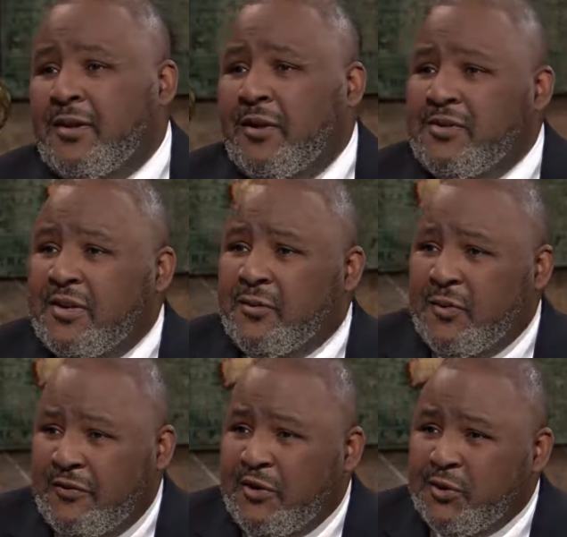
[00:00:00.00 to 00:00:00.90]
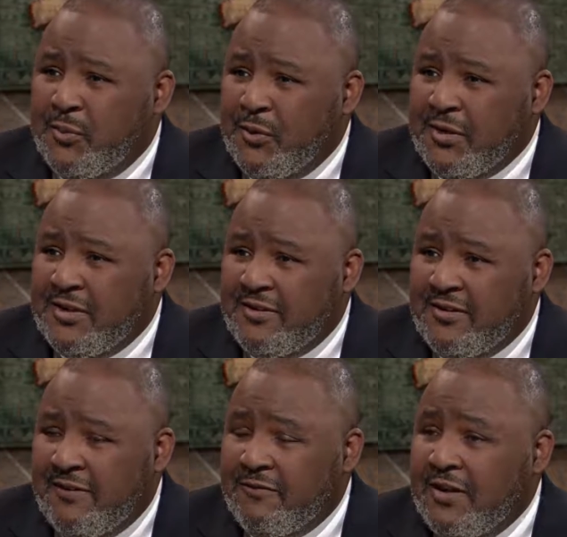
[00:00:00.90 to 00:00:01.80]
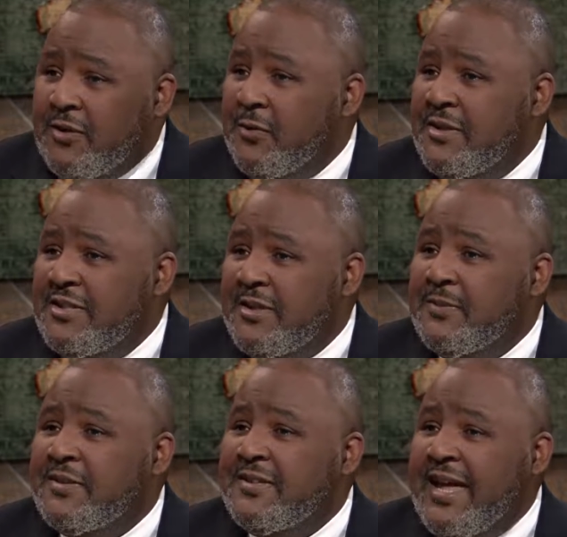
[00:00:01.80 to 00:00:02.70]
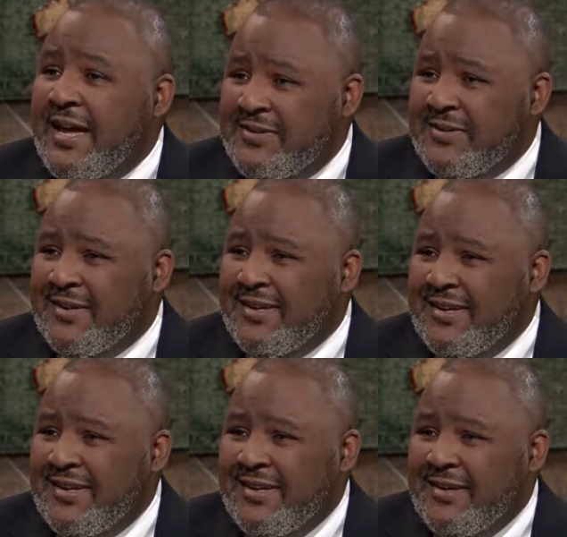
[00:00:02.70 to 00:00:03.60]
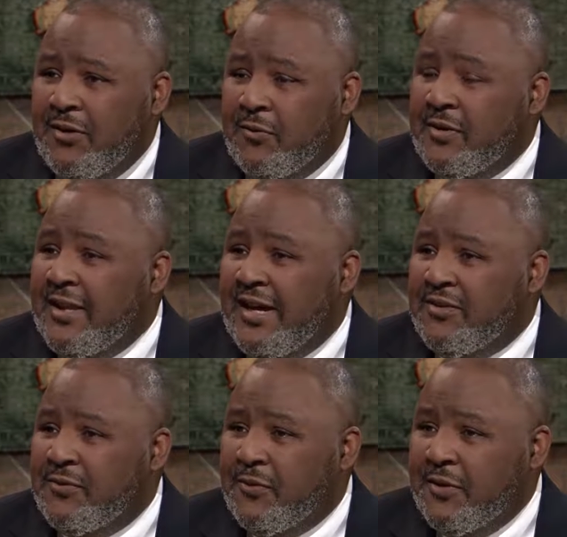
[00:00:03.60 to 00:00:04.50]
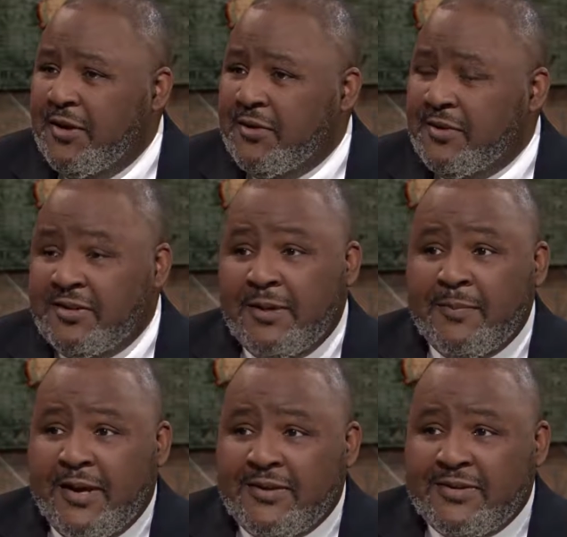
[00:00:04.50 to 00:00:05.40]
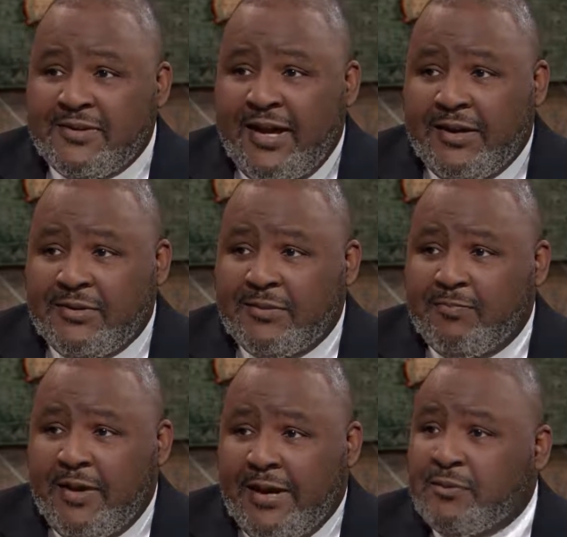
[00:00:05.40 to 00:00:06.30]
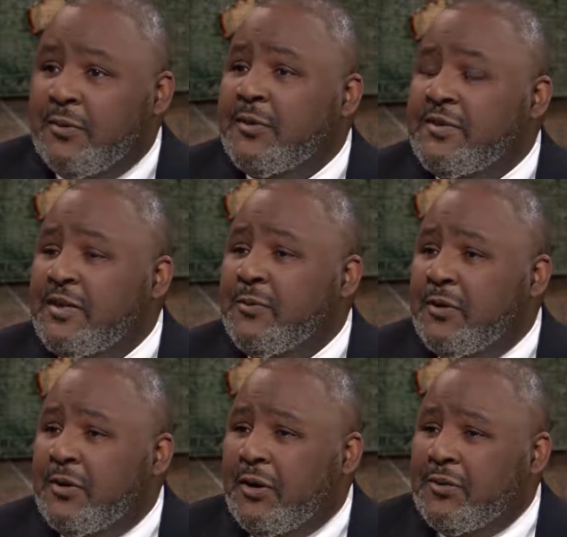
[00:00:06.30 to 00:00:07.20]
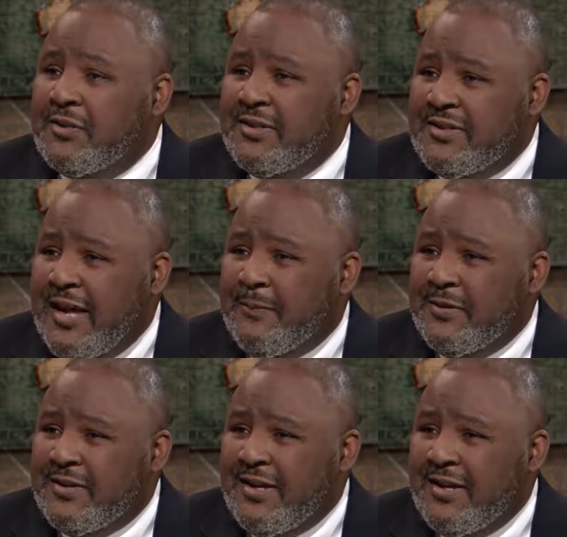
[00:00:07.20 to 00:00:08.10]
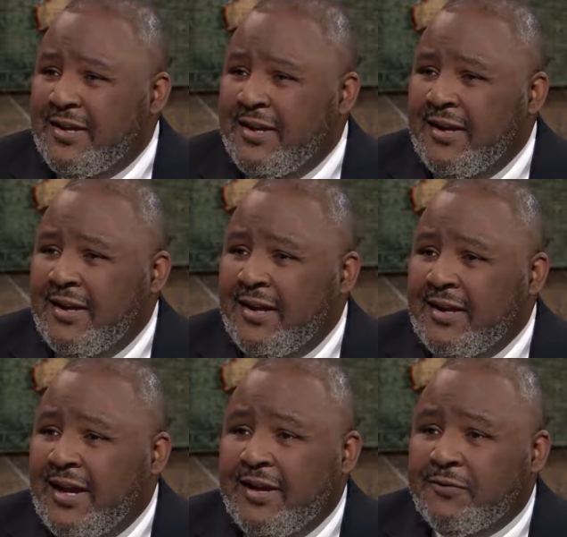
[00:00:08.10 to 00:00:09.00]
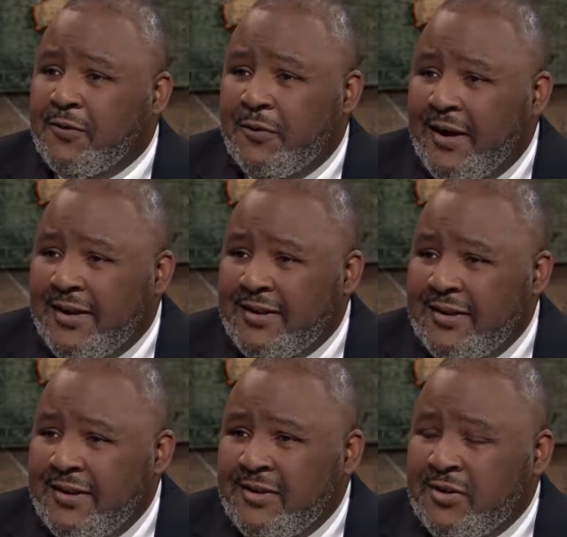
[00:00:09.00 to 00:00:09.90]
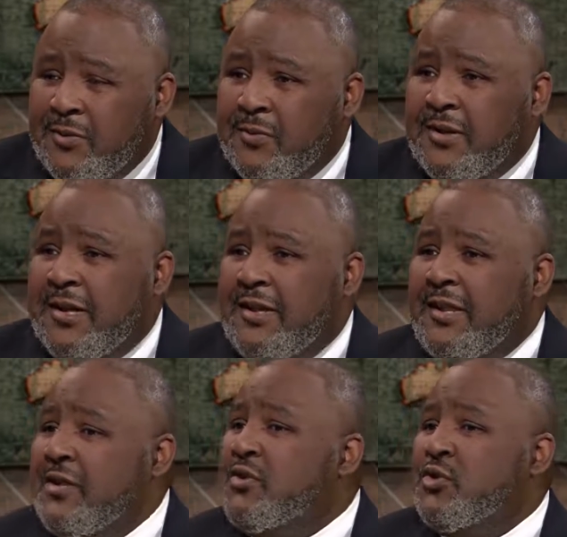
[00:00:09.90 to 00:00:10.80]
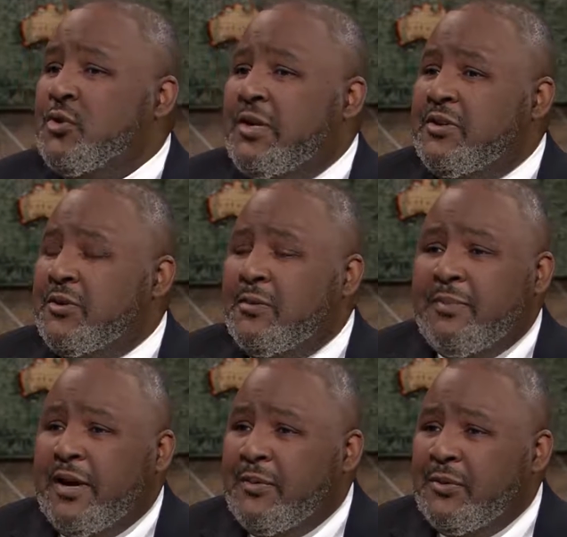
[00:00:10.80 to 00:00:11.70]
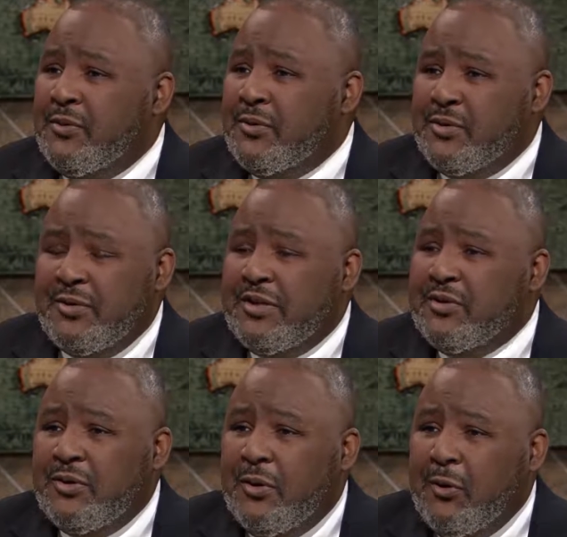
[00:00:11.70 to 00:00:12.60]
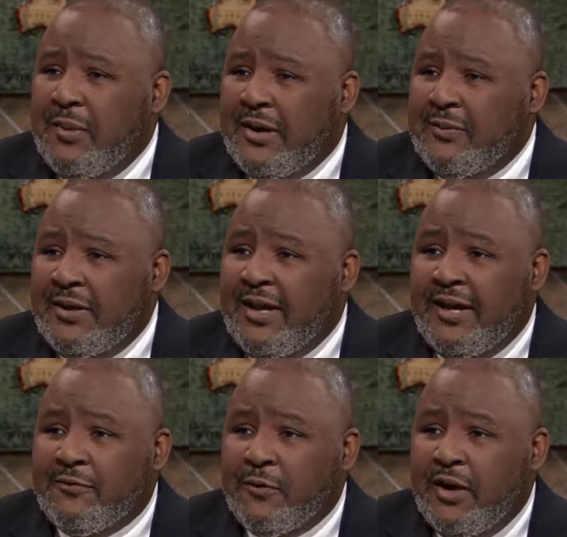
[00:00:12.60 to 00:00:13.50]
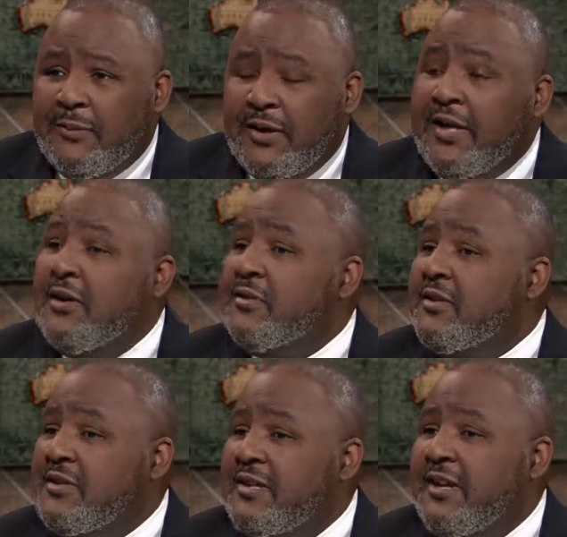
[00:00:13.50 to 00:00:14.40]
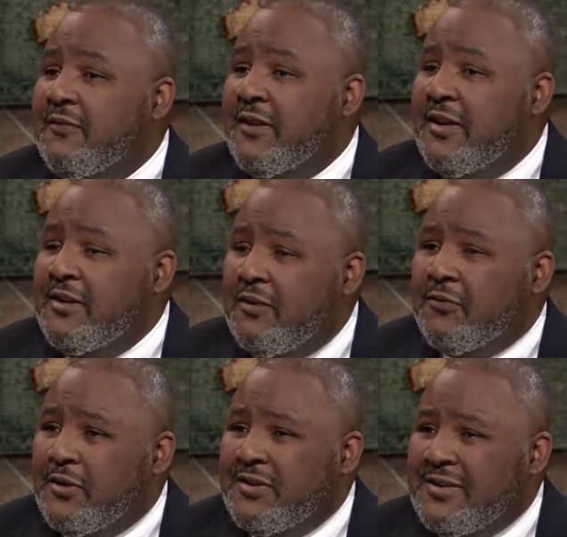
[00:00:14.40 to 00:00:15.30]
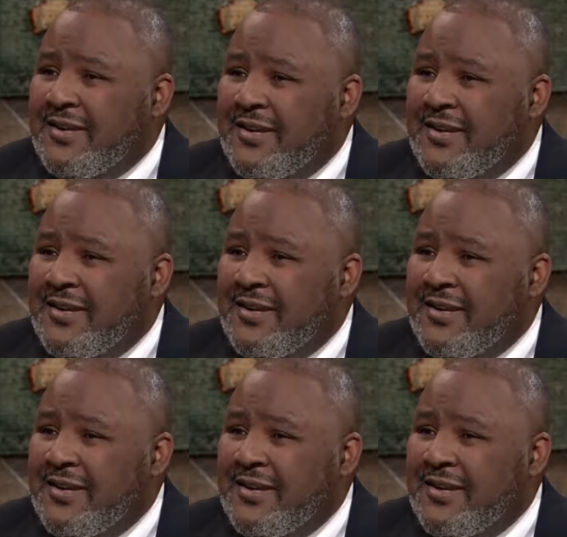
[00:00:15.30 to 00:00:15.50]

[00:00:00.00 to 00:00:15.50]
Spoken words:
cost of reverse mortgages have decreased substantially over the last 4 years, in some cases down to absolutely zero cost to establish a line of credit. So the interest rates are comparable to a traditional home equity line of credit, but here's the significant difference.